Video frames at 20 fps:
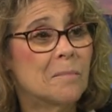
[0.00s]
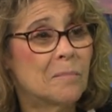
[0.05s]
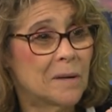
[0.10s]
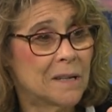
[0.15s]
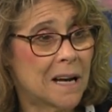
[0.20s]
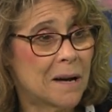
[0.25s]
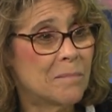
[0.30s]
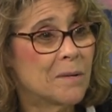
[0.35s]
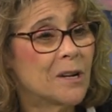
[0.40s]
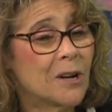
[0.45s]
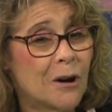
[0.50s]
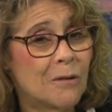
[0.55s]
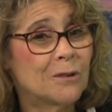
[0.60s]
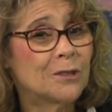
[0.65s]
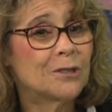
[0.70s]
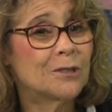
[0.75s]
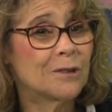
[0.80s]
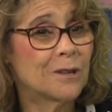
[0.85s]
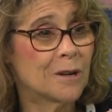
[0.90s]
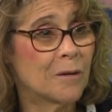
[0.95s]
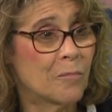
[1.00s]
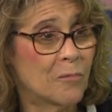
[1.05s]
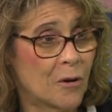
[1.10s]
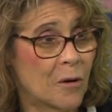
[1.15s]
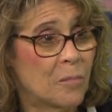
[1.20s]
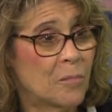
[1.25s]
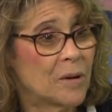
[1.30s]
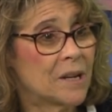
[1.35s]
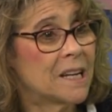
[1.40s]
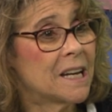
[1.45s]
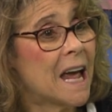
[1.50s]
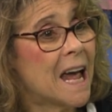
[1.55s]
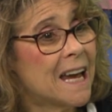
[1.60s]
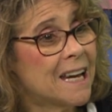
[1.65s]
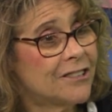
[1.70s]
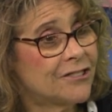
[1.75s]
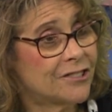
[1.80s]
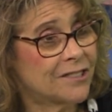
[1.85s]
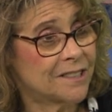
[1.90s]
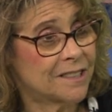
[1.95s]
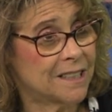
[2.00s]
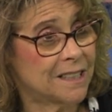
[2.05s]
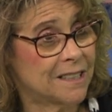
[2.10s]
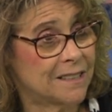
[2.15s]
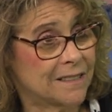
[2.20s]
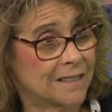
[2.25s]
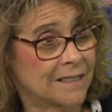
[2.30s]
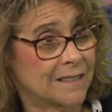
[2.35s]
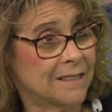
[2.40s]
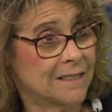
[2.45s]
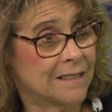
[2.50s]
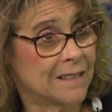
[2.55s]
but I've been going to the appropriate agencies.